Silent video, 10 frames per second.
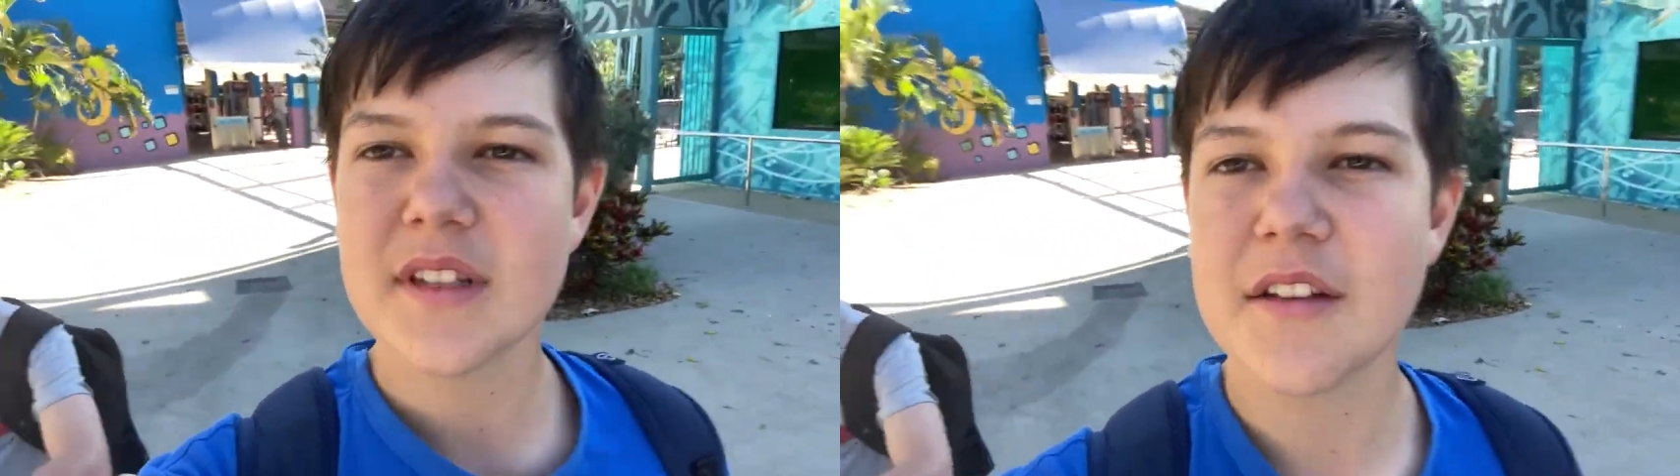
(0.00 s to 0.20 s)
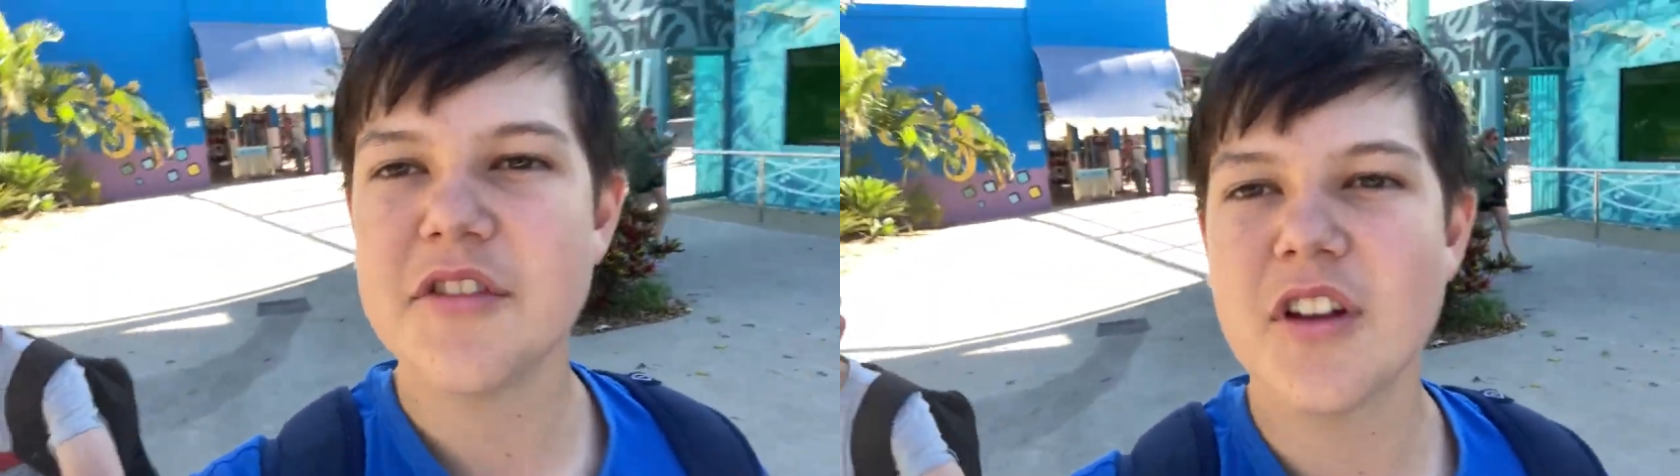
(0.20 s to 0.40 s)

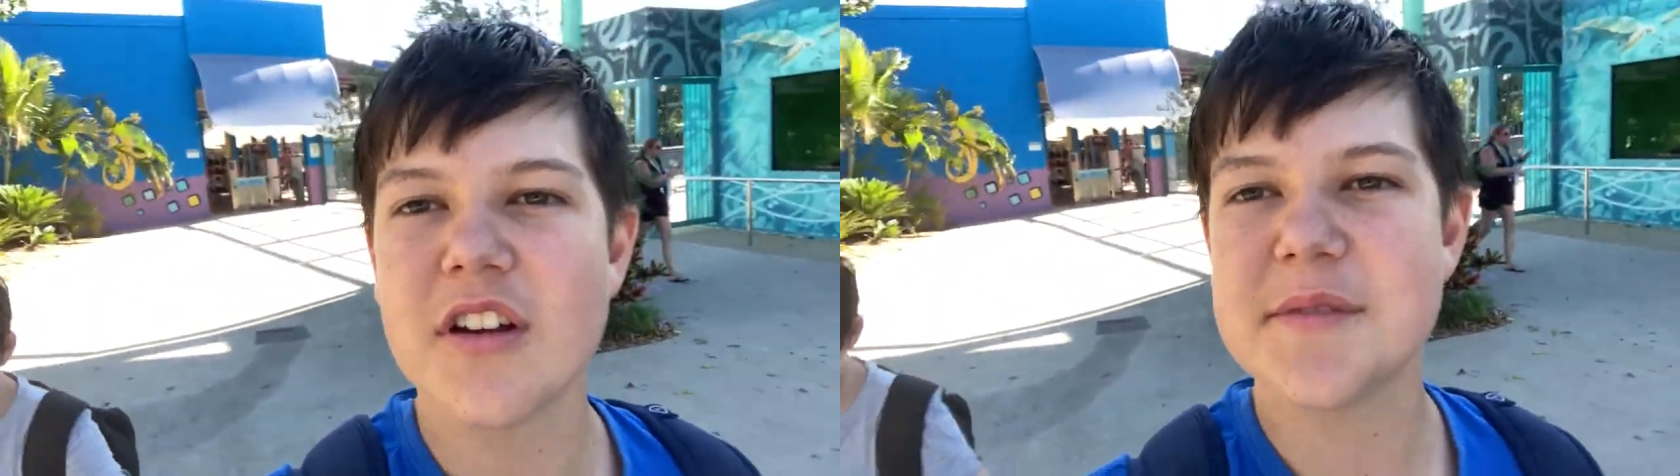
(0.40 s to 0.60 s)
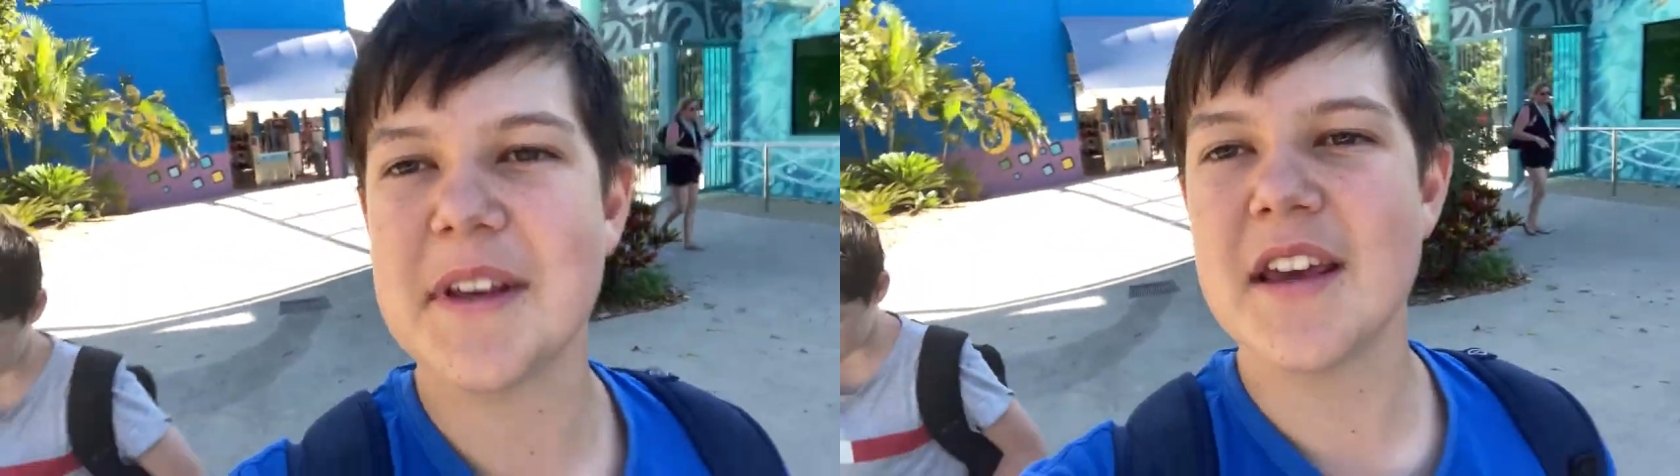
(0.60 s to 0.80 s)
If you
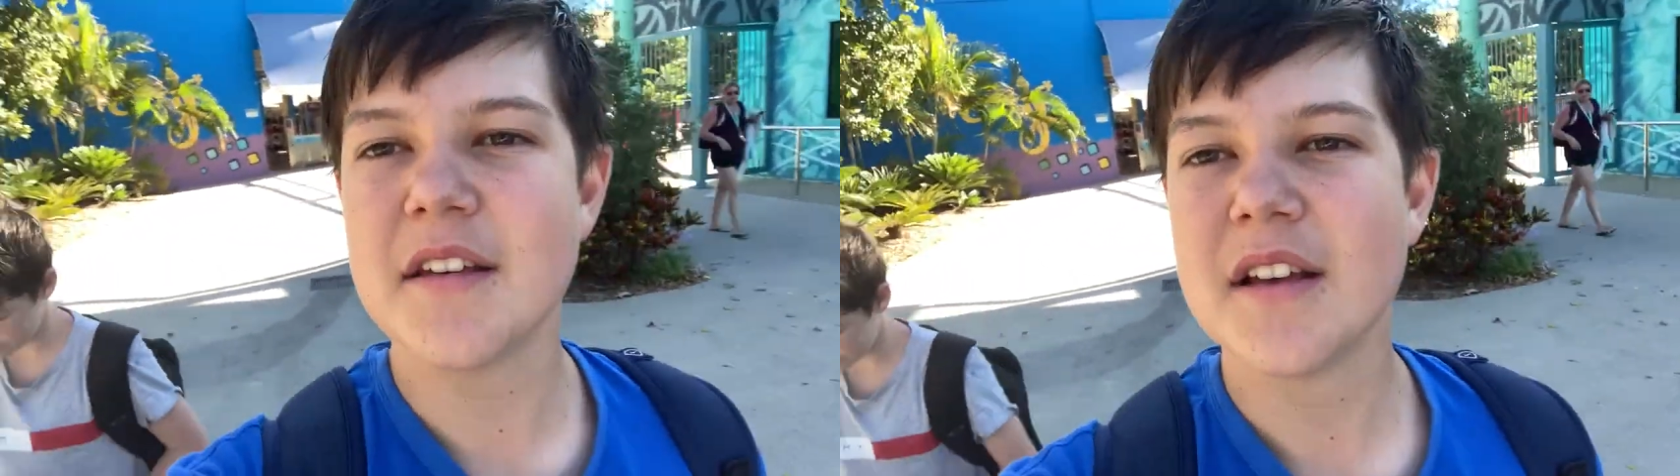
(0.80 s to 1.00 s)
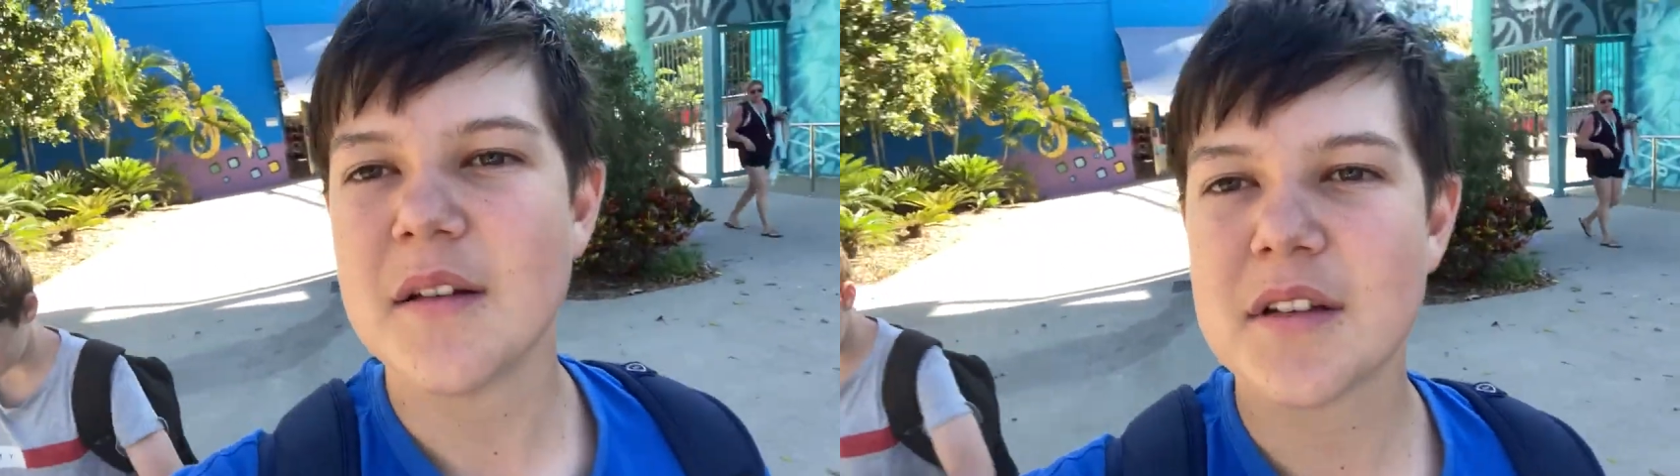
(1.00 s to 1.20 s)
notice me,
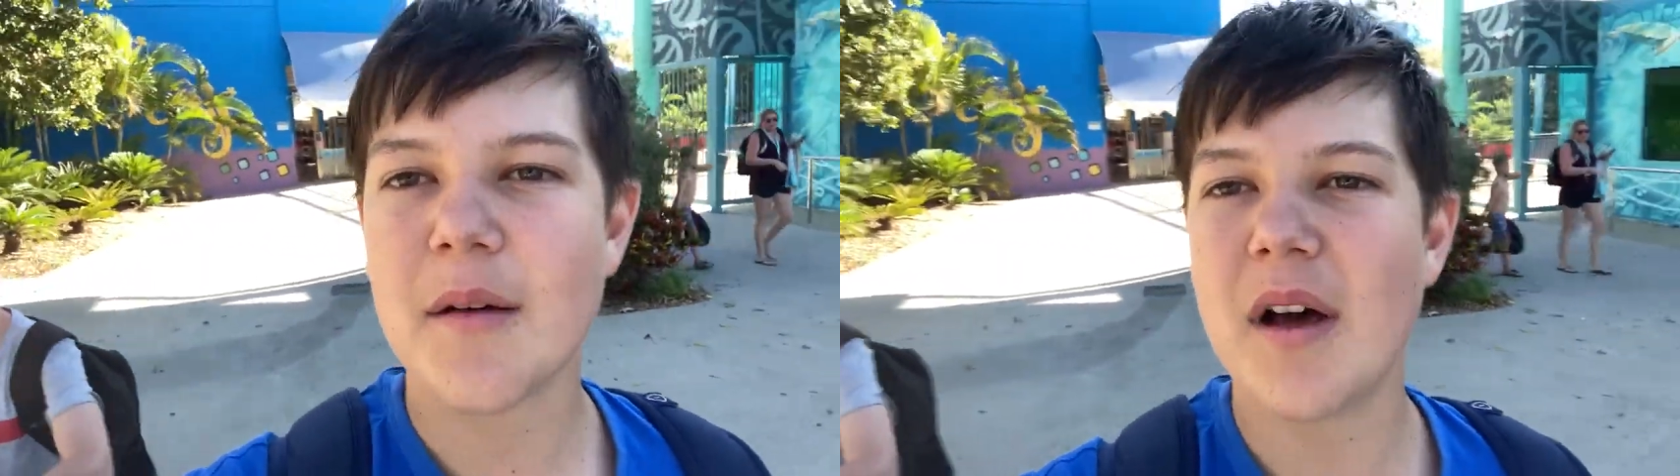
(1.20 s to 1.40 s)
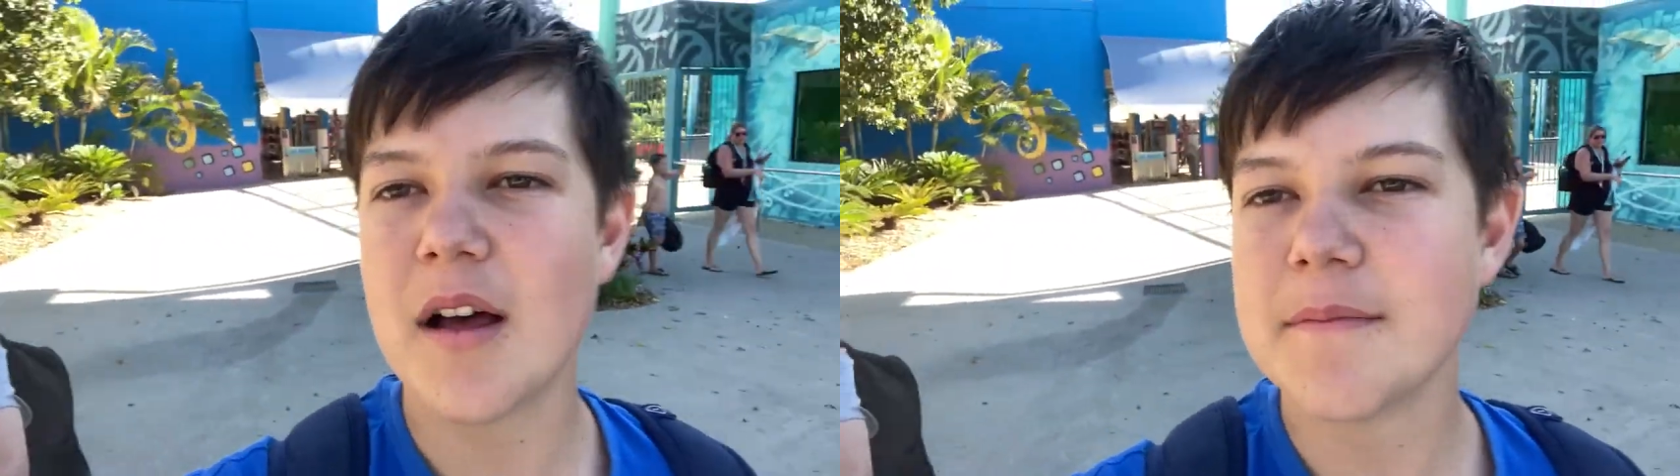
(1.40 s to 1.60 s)

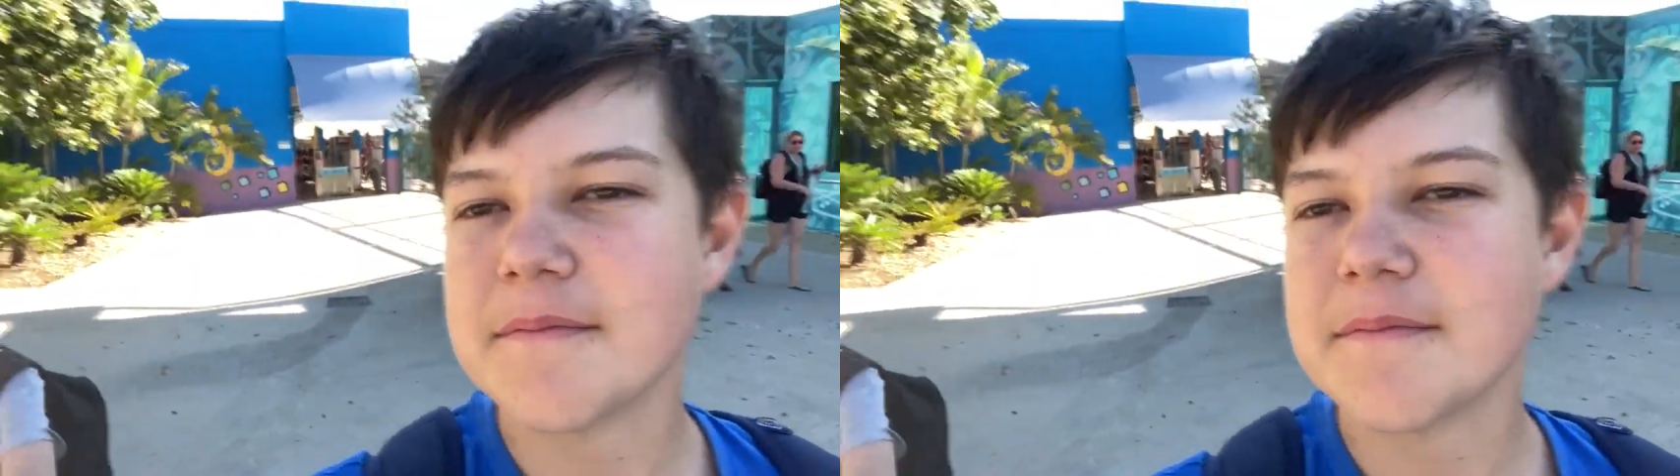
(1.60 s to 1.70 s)
come up.